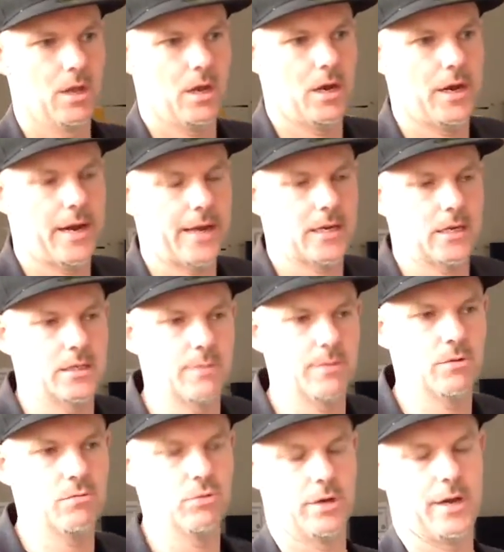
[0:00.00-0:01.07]
an
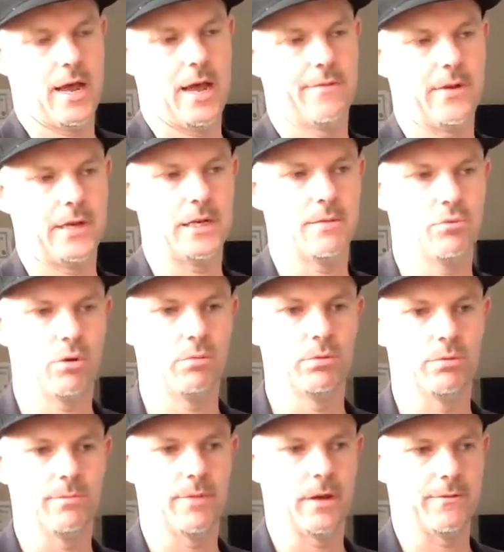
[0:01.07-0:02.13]
academic wouldn't have any
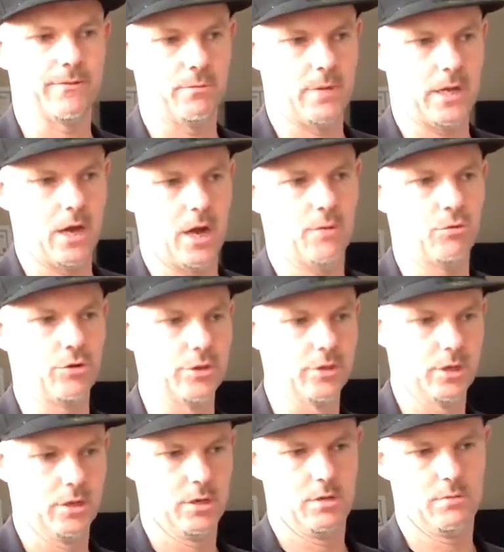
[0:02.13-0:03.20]
problem, but for me I would
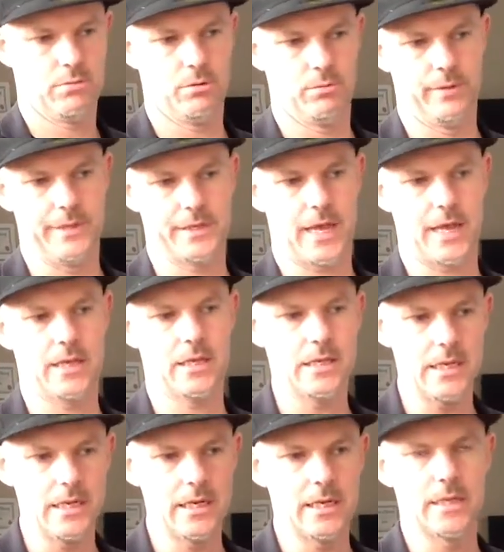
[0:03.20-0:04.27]
probably take
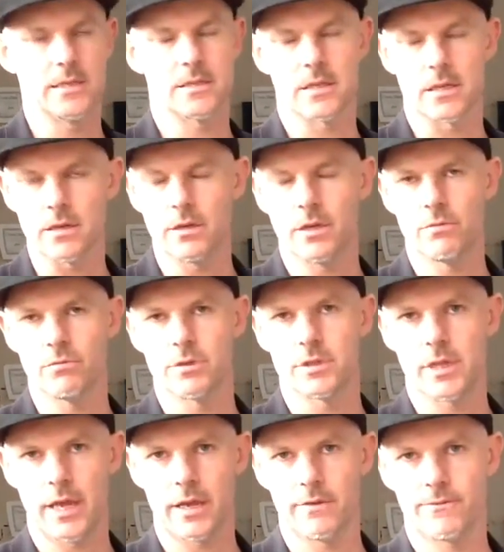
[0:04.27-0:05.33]
years that it would
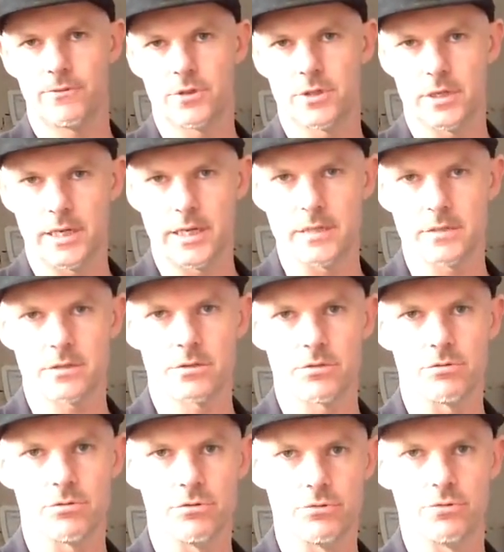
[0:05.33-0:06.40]
take for Denise to
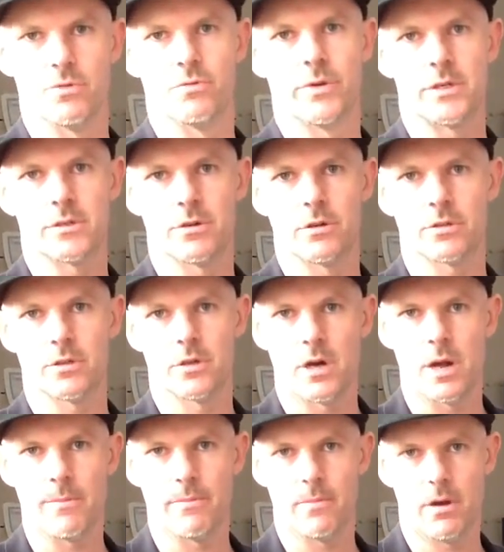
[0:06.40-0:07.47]
do the research that
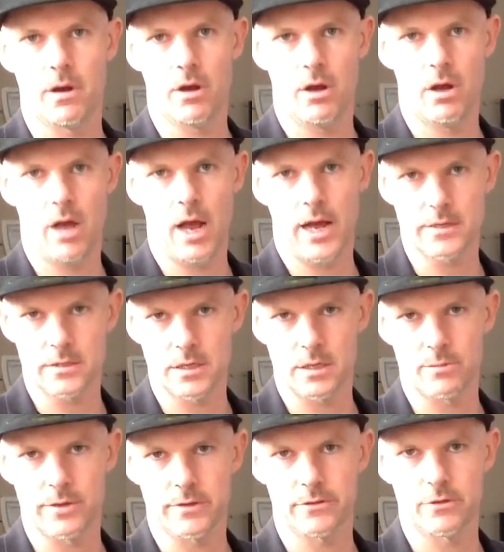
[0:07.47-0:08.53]
I'm
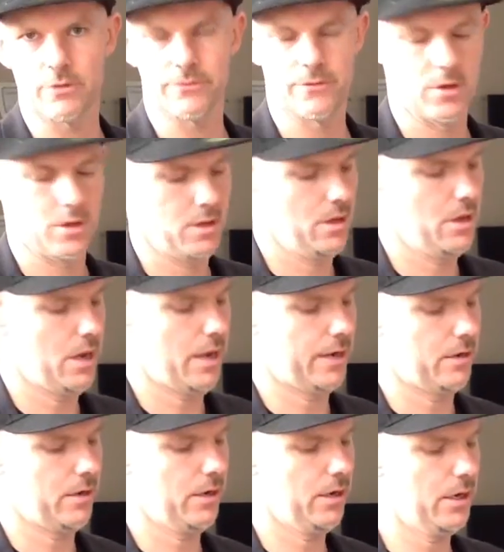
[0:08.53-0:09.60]
asking myself.
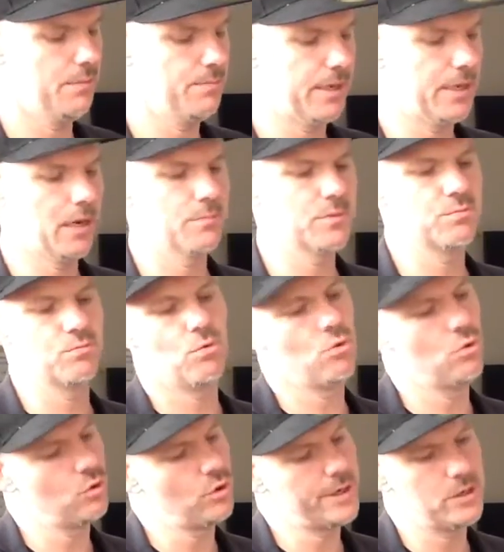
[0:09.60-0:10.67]
And it becomes
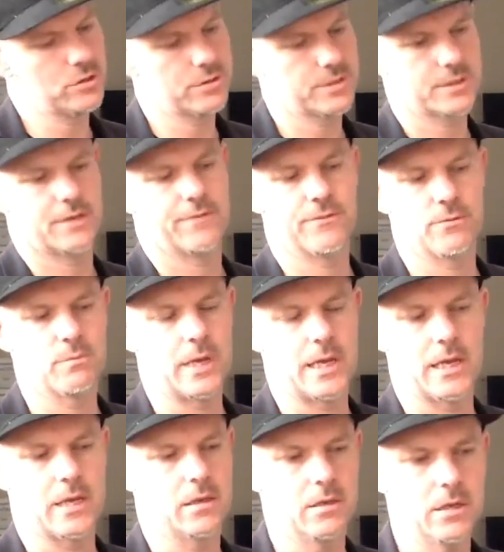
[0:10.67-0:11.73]
more interesting for
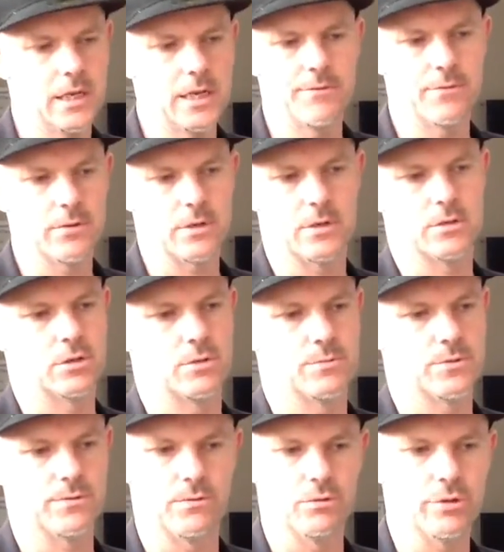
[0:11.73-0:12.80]
me, even in
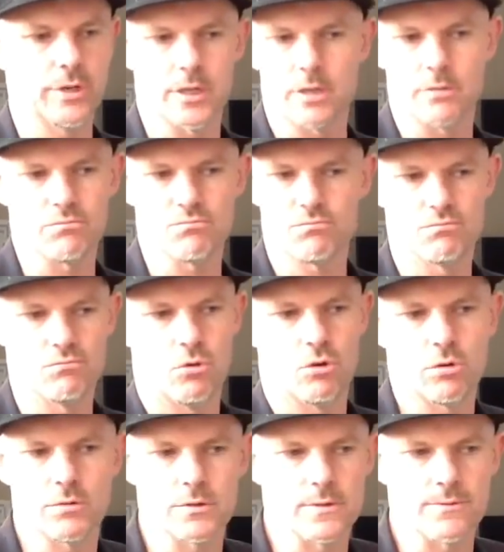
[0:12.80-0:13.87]
terms of looking at
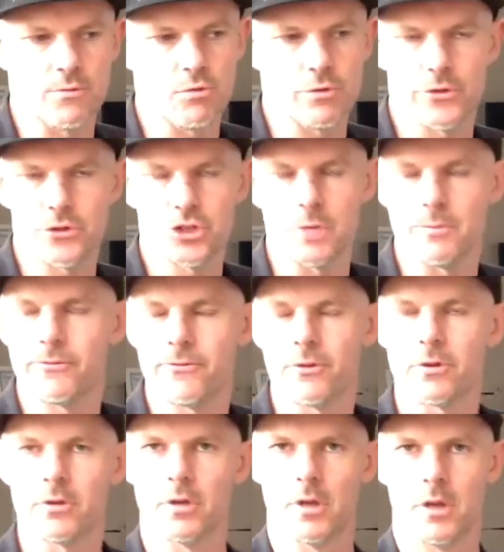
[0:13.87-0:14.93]
models of authorship for